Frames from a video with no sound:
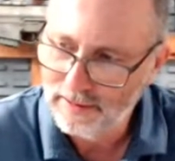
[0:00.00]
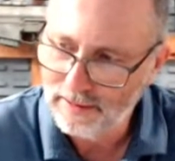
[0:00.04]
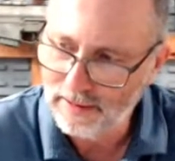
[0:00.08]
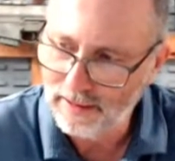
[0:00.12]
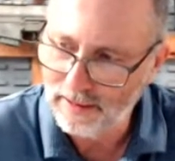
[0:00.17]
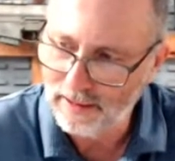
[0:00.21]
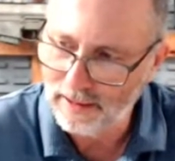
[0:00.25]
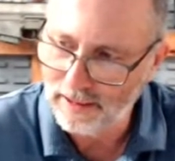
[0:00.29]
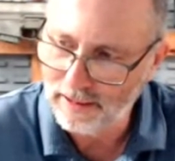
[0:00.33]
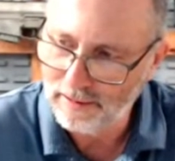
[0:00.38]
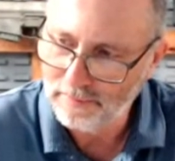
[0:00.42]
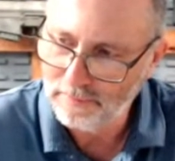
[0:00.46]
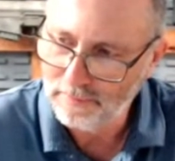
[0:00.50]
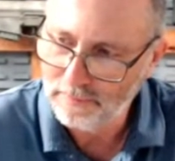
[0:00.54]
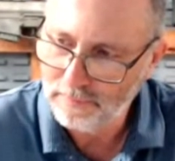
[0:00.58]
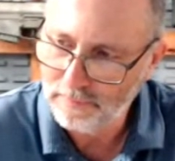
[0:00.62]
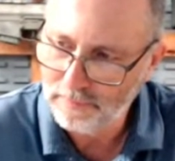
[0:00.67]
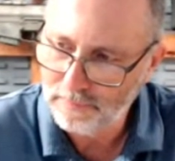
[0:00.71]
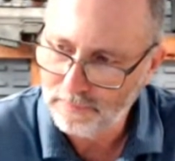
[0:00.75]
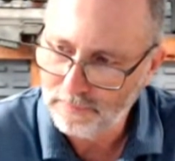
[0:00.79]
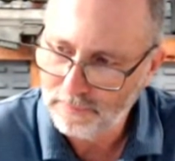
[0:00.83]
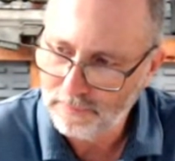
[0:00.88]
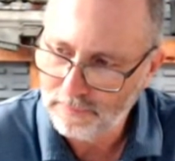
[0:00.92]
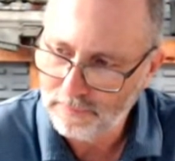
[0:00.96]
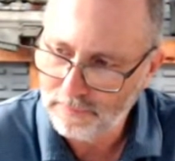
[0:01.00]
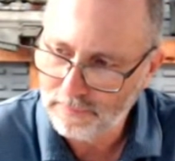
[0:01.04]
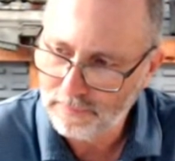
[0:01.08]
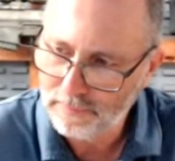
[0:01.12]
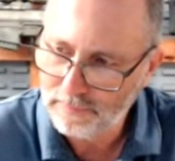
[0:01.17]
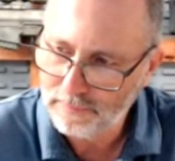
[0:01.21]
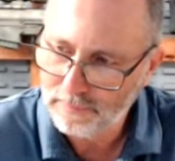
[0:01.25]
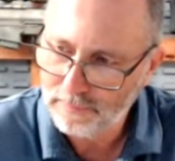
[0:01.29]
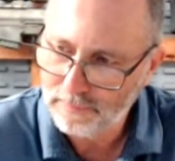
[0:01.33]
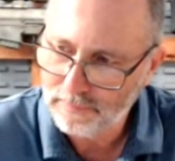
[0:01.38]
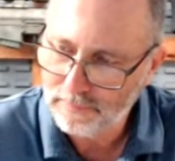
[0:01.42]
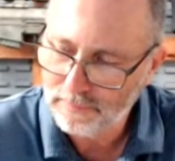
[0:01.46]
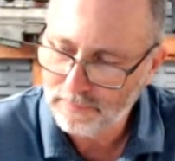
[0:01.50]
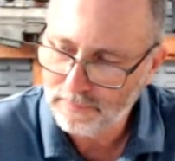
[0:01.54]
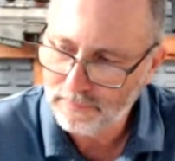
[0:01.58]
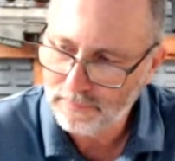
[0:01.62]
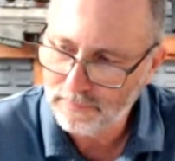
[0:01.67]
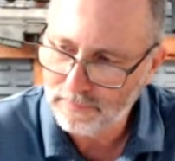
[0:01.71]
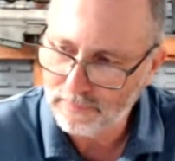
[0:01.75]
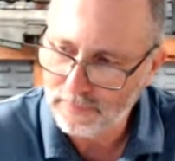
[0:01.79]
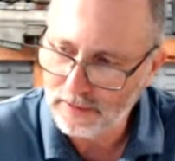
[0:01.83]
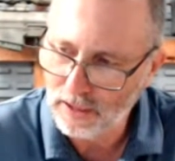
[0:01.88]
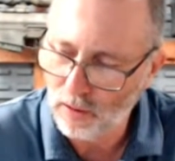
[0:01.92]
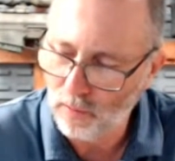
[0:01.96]

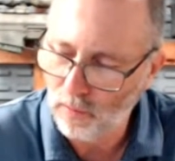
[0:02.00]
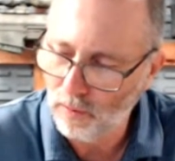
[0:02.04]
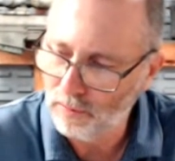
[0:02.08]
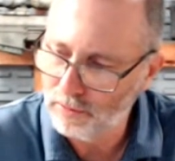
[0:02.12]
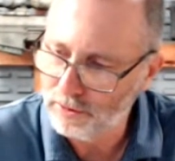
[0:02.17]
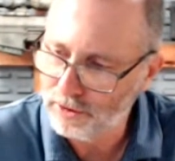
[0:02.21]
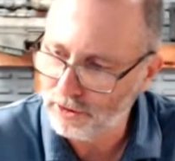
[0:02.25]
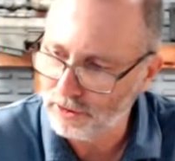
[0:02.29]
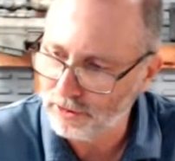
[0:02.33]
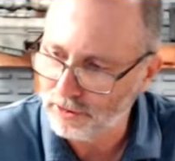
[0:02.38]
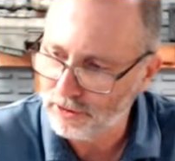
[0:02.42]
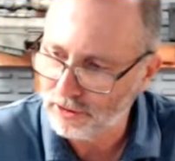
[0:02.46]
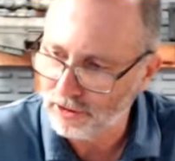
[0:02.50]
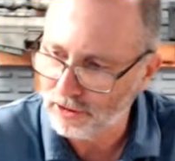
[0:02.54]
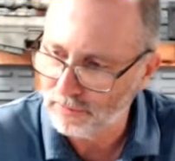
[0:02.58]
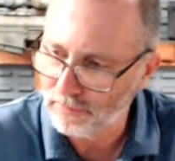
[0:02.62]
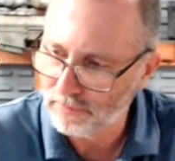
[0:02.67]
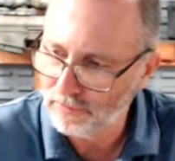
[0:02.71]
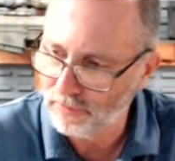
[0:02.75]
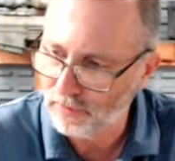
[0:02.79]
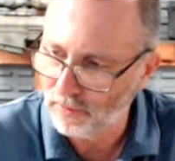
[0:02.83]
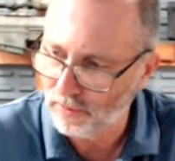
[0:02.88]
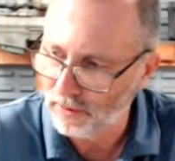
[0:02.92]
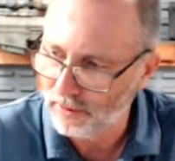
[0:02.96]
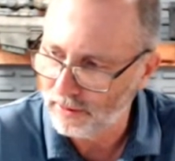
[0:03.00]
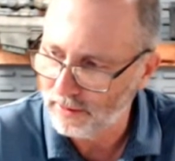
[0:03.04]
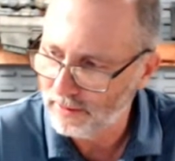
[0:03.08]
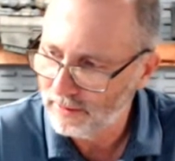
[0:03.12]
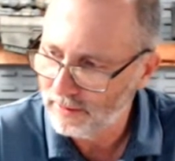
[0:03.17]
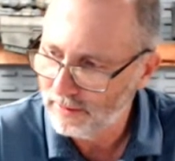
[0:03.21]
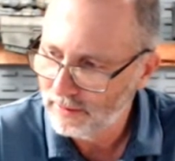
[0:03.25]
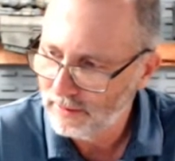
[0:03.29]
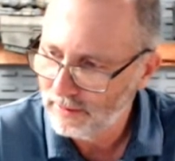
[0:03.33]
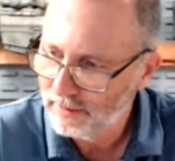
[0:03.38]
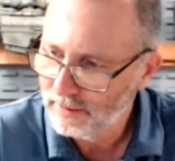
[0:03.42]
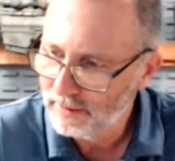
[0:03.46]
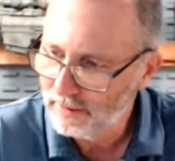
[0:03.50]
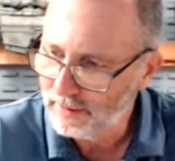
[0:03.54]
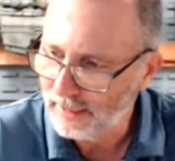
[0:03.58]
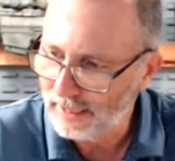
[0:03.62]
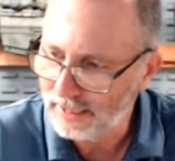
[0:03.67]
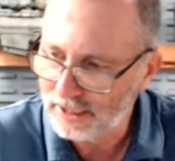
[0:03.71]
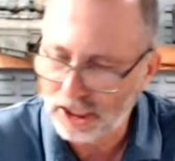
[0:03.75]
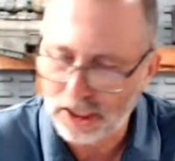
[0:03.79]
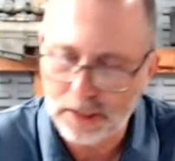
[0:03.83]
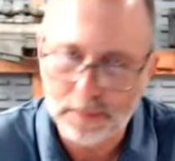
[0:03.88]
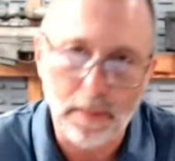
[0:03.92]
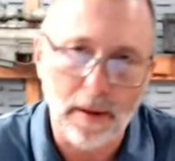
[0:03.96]
what was her term for it?
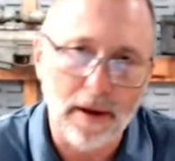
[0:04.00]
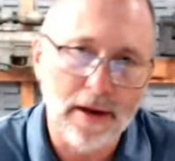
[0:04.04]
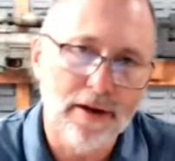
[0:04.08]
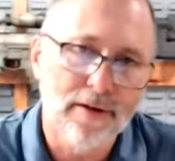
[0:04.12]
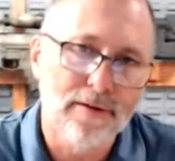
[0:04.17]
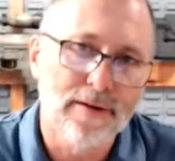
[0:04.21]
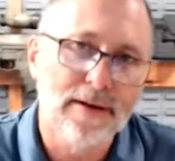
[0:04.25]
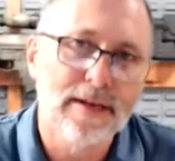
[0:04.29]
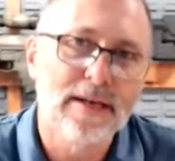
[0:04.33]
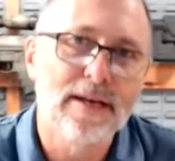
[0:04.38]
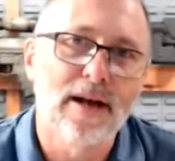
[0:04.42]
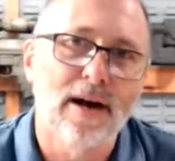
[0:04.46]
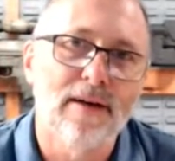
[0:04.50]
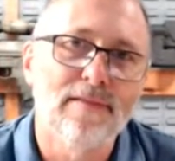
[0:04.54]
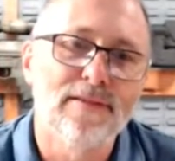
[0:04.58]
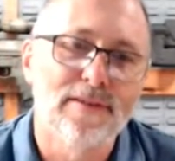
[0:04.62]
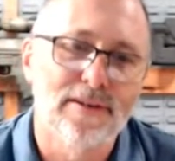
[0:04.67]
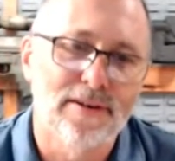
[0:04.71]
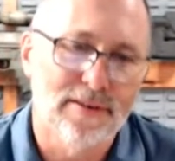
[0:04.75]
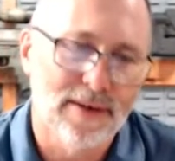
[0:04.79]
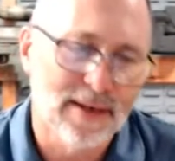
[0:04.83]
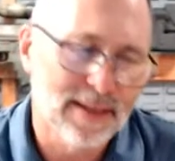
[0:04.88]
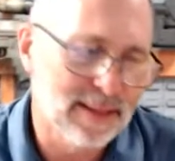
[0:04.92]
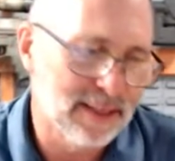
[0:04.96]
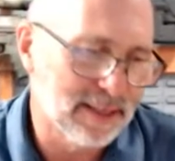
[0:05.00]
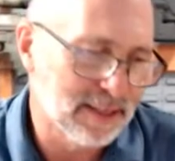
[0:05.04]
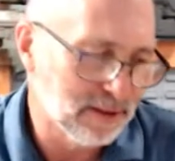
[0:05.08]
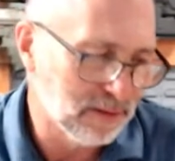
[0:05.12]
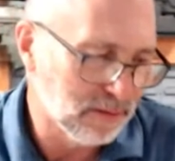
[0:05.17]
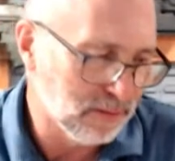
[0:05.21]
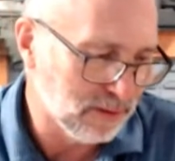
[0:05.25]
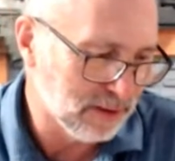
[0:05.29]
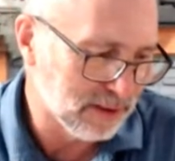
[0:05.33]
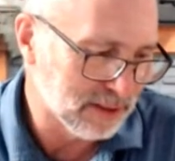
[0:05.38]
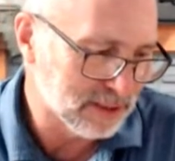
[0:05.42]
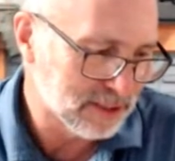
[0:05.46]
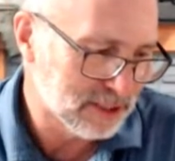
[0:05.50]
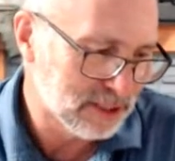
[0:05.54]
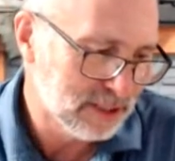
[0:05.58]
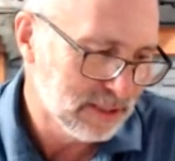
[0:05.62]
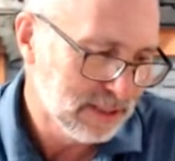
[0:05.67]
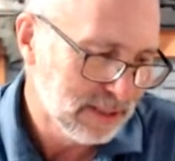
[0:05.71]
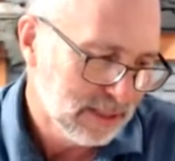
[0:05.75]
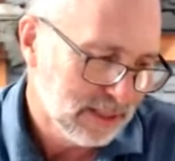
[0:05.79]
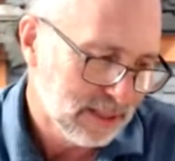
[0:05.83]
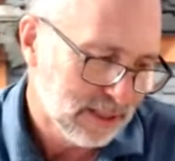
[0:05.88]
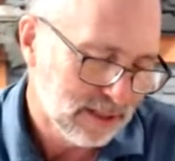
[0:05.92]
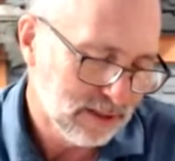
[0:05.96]
Aspiring governor, I think it was.
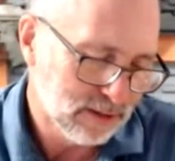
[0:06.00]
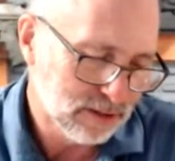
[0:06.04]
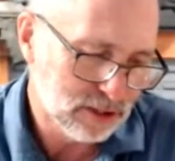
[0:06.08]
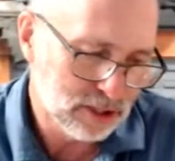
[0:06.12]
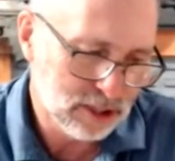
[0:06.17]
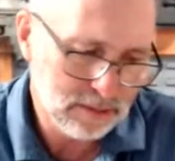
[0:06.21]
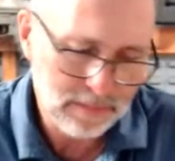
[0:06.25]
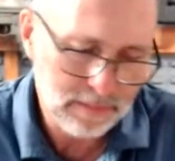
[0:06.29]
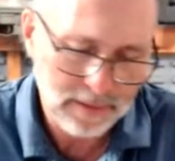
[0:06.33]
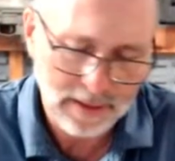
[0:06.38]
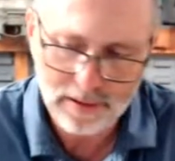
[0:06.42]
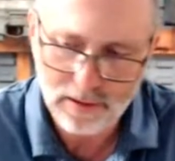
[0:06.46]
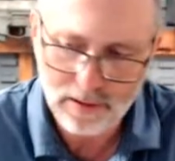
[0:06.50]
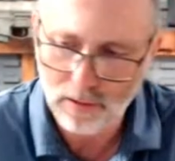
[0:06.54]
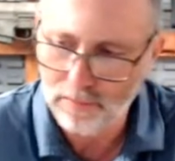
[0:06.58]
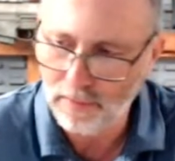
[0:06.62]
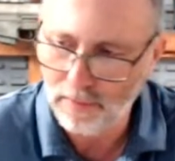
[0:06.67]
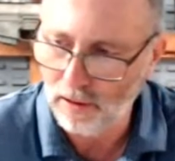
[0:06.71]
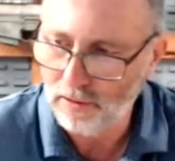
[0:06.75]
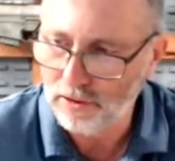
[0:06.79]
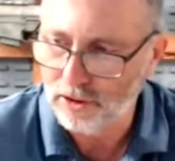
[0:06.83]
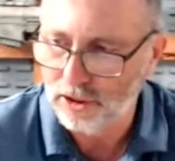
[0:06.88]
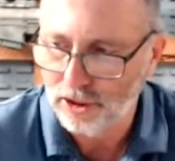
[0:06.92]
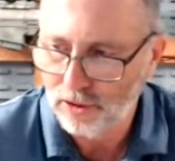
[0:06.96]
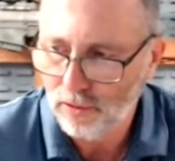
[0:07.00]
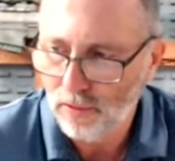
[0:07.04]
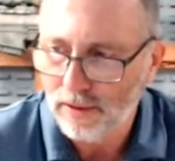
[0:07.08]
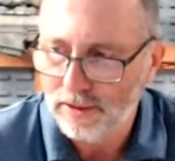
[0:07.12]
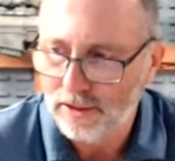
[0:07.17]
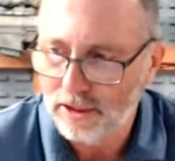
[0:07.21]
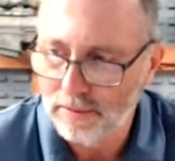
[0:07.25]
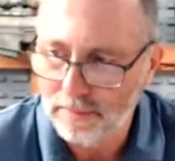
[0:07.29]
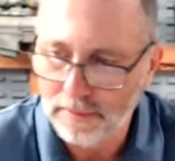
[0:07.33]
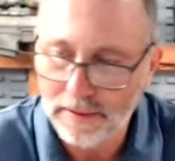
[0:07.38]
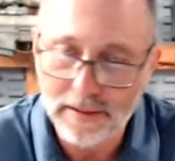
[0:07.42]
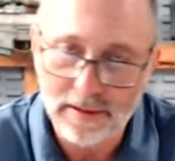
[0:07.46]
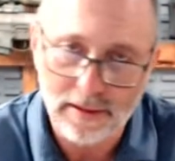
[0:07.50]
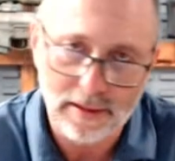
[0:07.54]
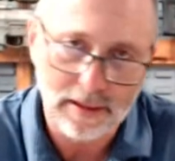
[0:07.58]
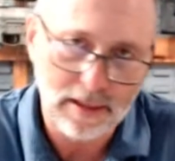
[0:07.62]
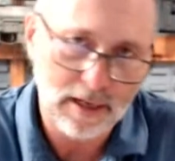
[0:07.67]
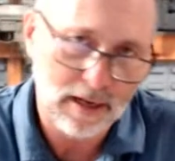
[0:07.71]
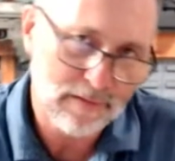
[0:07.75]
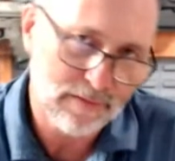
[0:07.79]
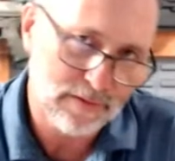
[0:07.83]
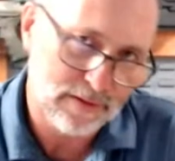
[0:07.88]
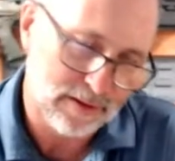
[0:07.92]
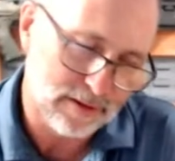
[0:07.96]
She's made no bones. She wants to be the
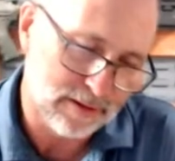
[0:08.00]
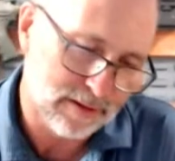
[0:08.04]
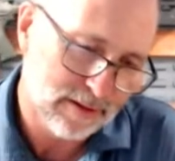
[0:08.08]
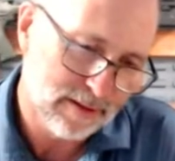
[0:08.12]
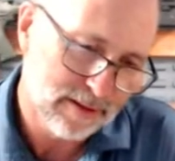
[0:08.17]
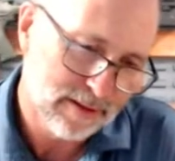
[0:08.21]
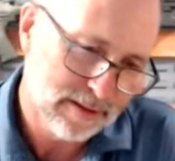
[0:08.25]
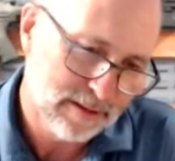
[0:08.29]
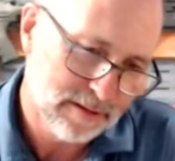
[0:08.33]
governor.